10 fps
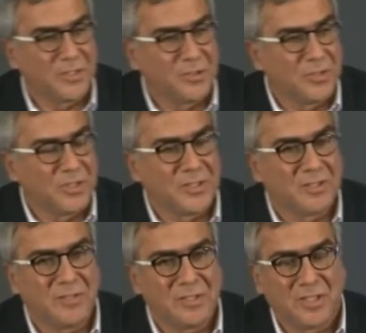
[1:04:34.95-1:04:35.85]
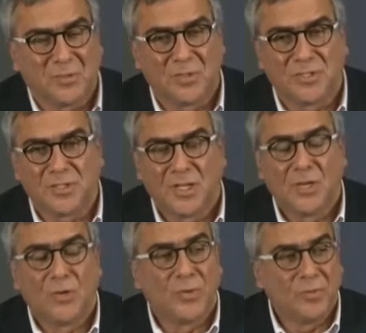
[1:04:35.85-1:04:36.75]
I know that Avandia was
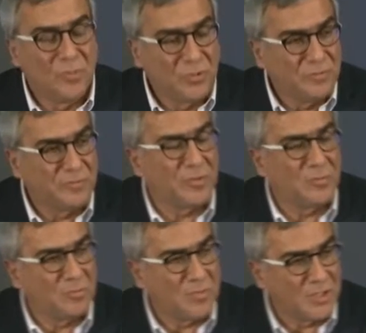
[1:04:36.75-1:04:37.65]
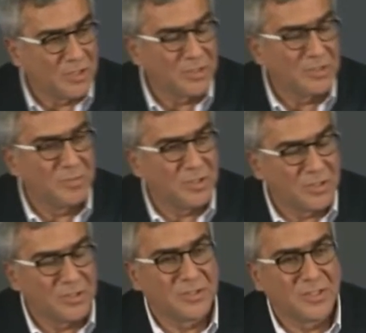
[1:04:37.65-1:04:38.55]
removed from the market
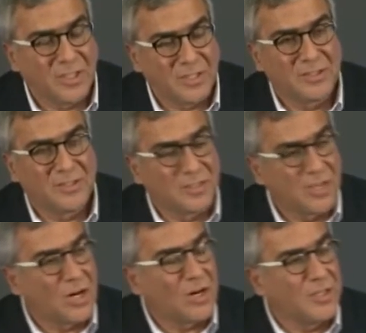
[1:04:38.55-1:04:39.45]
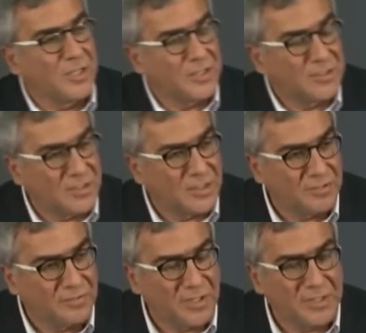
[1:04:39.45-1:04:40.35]
because it had these cardiac
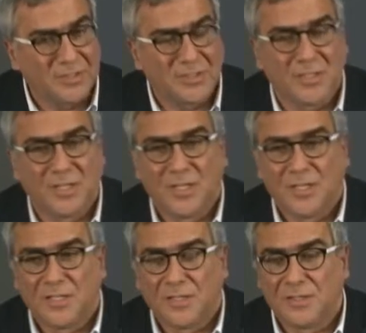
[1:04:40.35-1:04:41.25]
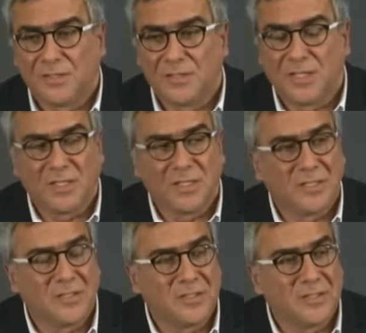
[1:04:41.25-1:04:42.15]
side effects,
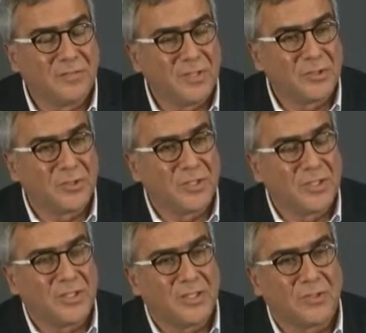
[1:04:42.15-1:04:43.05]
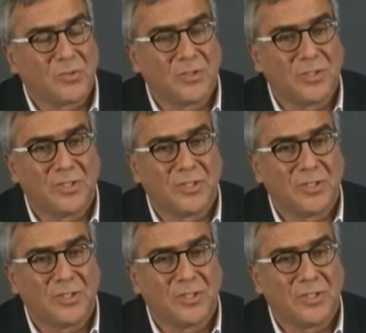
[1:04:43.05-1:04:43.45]
and eventually it